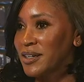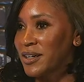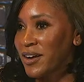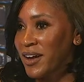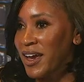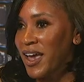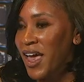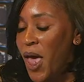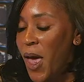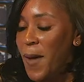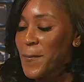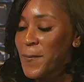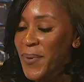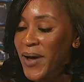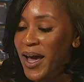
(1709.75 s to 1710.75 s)
Okay. Right.
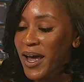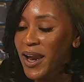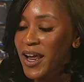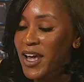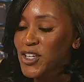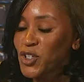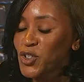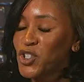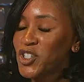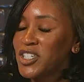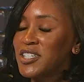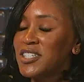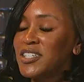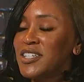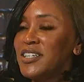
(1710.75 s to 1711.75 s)
But so
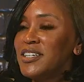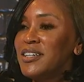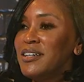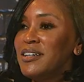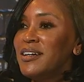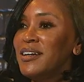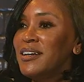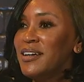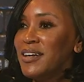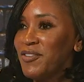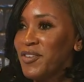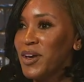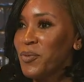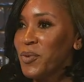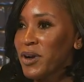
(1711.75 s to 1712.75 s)

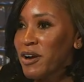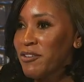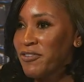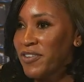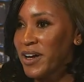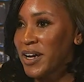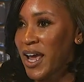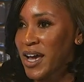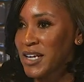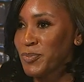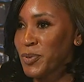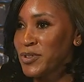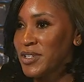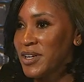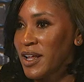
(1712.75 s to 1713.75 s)
Nivea, with her fun ass
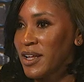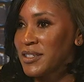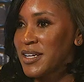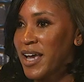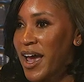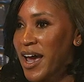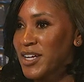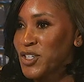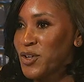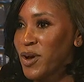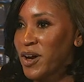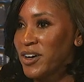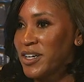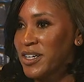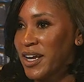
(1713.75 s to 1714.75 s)
personality, asked you
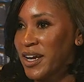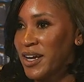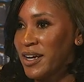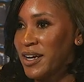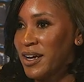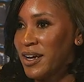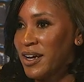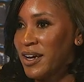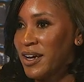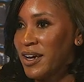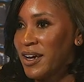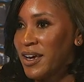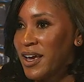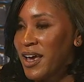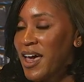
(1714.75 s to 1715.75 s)
out on a date.
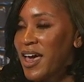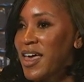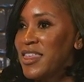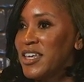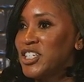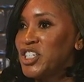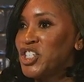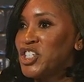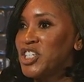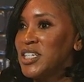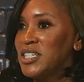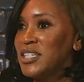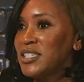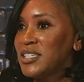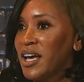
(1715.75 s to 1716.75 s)
And then she
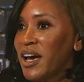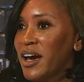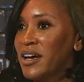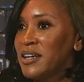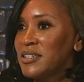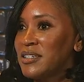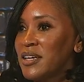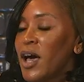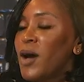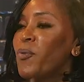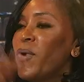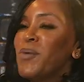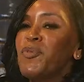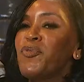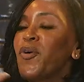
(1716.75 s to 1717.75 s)
decides,
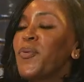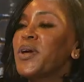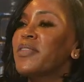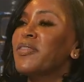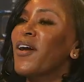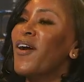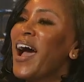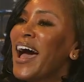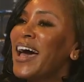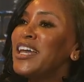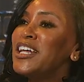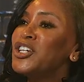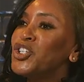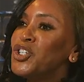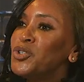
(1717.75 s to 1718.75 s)
wait, before we get there, how
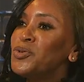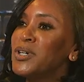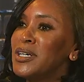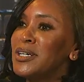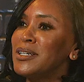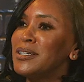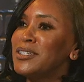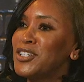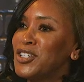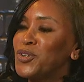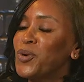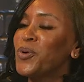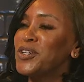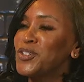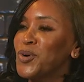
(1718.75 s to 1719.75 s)
did you get to
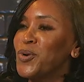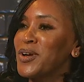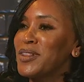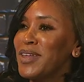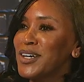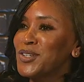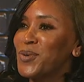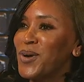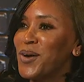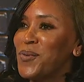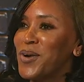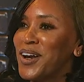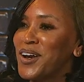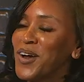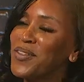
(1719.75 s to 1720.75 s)
Queen's Court? That's what I
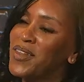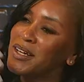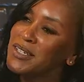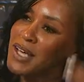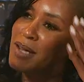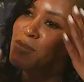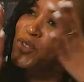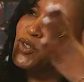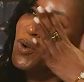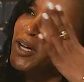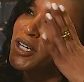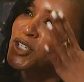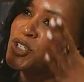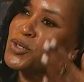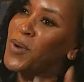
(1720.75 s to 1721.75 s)
want to know. That's how I'm
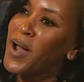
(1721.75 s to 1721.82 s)
trying to.